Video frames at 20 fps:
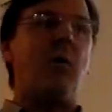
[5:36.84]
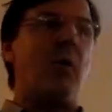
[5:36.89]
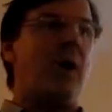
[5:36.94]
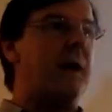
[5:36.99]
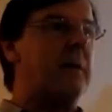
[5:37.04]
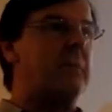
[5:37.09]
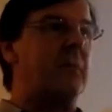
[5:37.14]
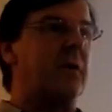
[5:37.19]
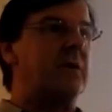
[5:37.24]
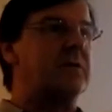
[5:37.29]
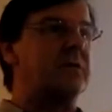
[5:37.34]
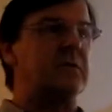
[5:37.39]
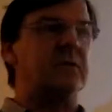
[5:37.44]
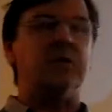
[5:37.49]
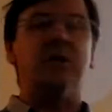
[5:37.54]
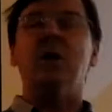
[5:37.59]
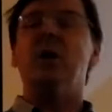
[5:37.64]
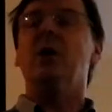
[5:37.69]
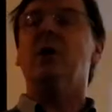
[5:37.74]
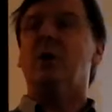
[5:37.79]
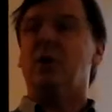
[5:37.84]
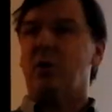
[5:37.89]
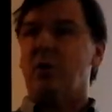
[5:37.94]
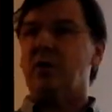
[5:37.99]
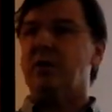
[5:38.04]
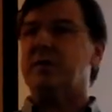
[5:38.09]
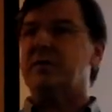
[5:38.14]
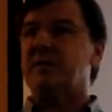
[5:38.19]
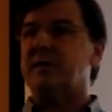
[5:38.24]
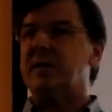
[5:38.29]
or white person
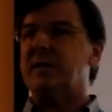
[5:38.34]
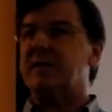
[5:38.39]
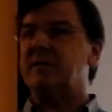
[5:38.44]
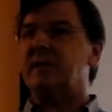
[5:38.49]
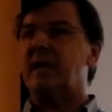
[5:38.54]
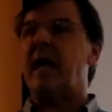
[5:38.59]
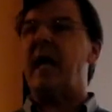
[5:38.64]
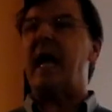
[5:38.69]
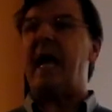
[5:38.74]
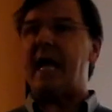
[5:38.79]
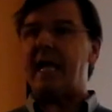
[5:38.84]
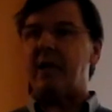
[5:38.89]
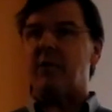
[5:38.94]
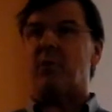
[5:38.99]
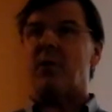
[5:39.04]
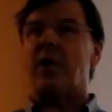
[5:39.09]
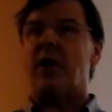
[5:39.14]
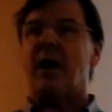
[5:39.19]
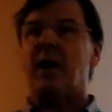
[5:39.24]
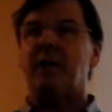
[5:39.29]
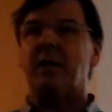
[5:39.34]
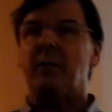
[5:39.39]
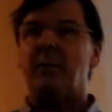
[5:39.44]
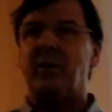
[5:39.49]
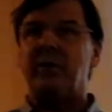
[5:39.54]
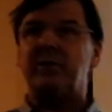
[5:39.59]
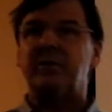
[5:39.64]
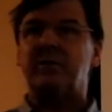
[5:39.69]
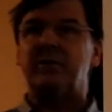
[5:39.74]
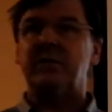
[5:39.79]
could sit anywhere on a
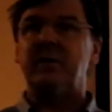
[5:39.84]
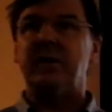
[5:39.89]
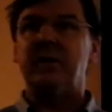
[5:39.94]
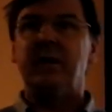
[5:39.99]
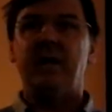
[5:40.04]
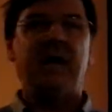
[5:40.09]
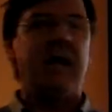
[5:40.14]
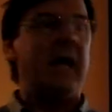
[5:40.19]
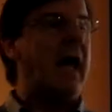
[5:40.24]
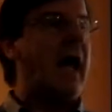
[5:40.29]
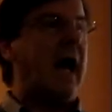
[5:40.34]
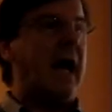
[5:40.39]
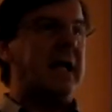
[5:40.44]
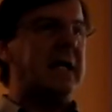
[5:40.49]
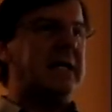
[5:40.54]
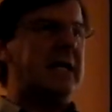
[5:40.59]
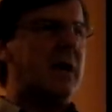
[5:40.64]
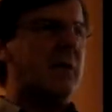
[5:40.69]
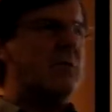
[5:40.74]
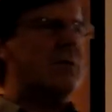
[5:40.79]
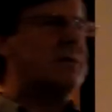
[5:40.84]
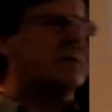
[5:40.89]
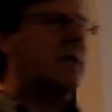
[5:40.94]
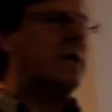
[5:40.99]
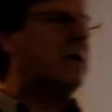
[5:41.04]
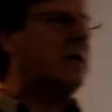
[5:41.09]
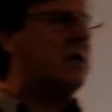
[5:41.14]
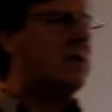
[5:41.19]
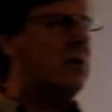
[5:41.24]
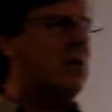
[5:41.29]
bus. And that was a
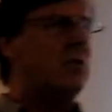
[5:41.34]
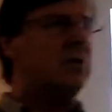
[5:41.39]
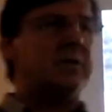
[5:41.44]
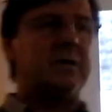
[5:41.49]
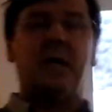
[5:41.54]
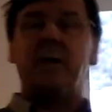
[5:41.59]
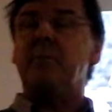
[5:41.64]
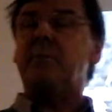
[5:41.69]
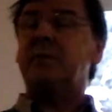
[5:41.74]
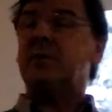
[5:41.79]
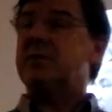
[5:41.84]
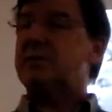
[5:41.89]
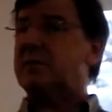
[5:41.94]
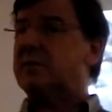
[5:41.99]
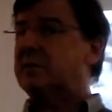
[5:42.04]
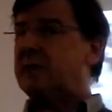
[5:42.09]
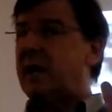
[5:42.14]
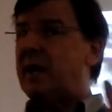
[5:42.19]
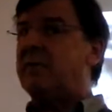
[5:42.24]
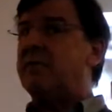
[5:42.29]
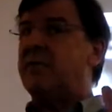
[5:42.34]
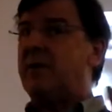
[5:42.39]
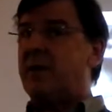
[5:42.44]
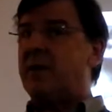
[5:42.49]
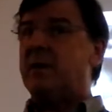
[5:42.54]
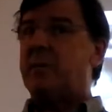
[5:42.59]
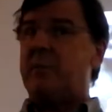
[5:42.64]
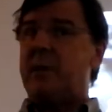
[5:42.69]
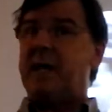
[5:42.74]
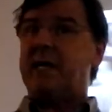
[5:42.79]
huge, that doesn't sound
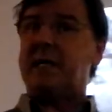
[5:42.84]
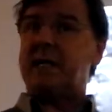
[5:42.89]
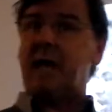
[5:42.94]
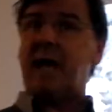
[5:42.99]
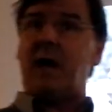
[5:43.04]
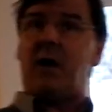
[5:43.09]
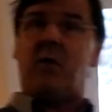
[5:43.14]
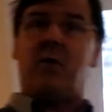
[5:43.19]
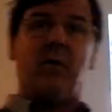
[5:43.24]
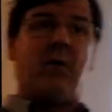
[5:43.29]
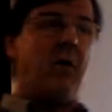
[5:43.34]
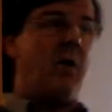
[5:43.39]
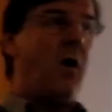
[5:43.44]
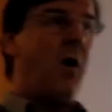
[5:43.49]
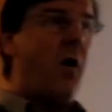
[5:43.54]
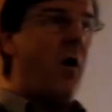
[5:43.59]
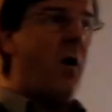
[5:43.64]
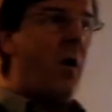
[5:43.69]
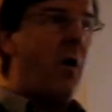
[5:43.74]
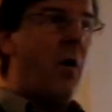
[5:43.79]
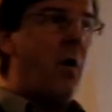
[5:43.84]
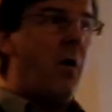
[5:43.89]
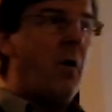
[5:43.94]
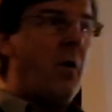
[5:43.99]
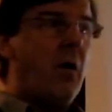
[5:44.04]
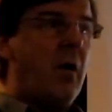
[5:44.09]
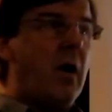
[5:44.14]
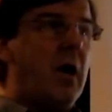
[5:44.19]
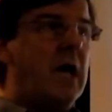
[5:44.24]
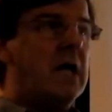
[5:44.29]
very big now.
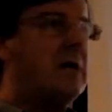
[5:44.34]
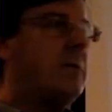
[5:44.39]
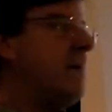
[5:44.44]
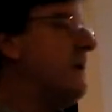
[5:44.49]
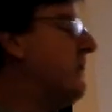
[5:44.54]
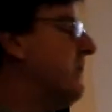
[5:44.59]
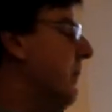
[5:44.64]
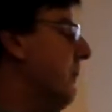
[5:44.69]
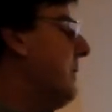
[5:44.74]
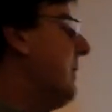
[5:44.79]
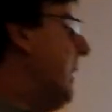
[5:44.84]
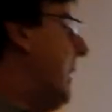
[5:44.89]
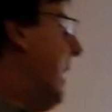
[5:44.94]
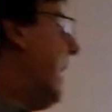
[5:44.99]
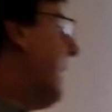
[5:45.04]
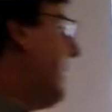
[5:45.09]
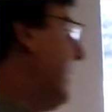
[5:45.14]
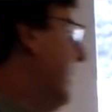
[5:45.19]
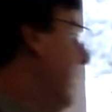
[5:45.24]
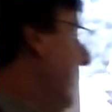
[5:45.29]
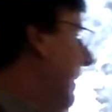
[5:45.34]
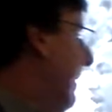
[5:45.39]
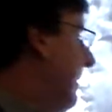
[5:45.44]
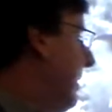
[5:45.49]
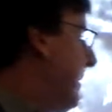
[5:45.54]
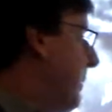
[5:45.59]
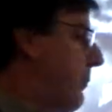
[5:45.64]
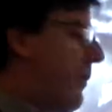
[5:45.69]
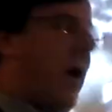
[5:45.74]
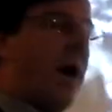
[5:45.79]
It'd be something like
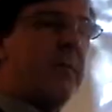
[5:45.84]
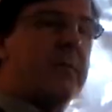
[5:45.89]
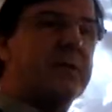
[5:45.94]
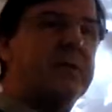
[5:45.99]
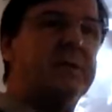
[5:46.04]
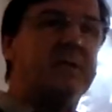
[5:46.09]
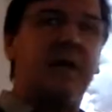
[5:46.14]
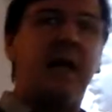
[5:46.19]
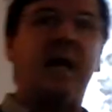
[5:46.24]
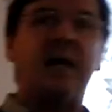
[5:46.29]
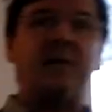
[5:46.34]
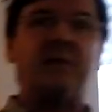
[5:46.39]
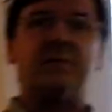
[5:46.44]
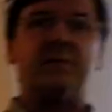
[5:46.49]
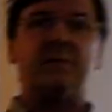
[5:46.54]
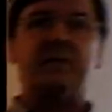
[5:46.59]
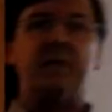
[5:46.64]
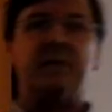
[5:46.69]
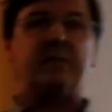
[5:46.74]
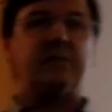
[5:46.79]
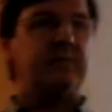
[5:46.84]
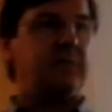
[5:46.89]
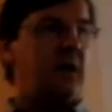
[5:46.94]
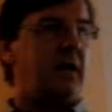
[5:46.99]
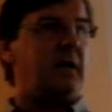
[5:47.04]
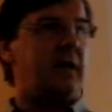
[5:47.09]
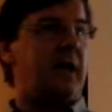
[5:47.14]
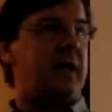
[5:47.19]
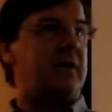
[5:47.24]
the property tax that's gone